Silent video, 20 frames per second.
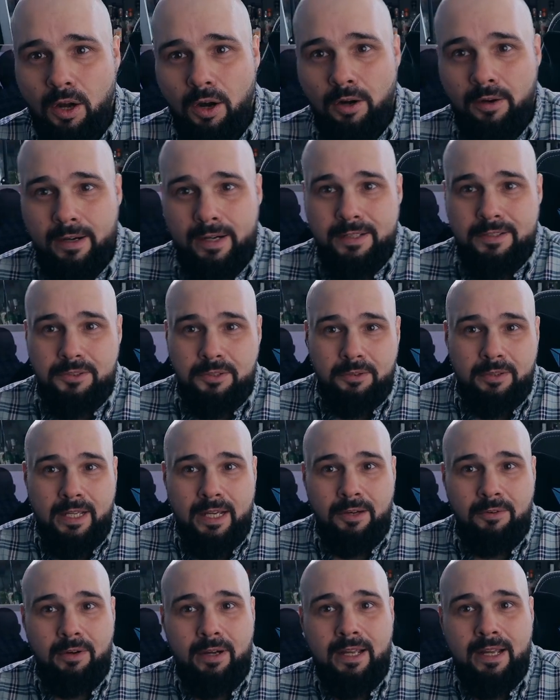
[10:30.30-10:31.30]
Alright, so
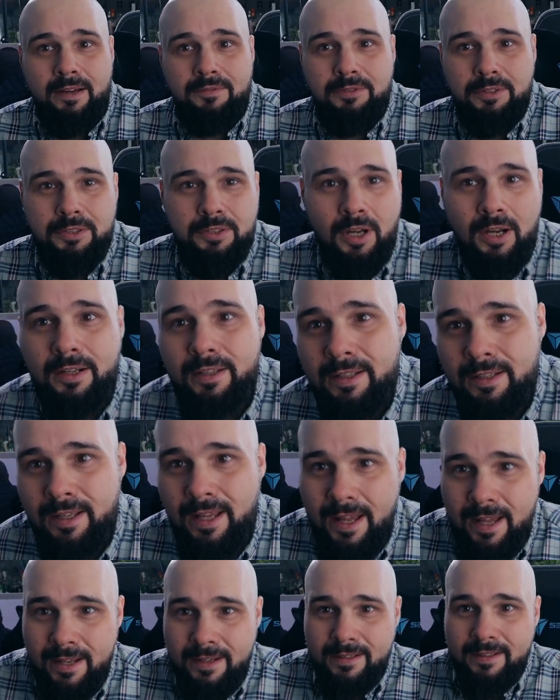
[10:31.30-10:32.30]
now I have the talking
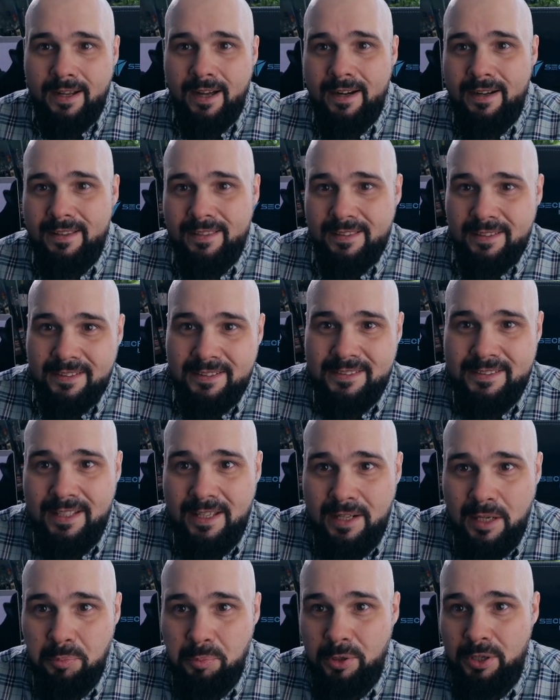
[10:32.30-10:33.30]
head kind of thing
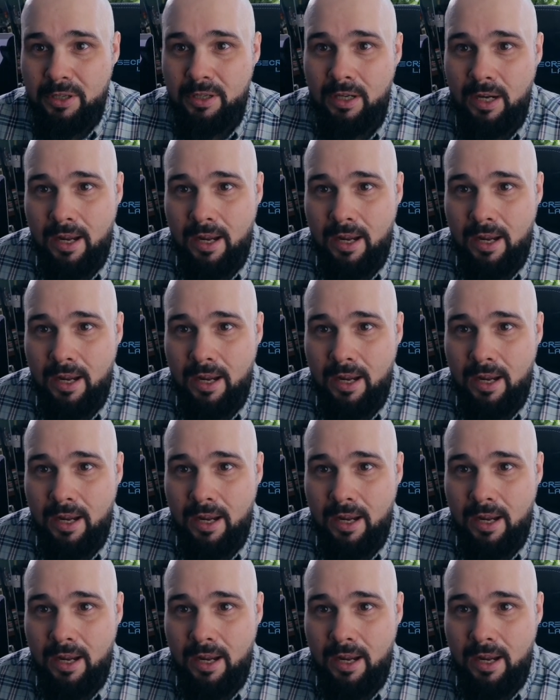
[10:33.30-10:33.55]
set up here.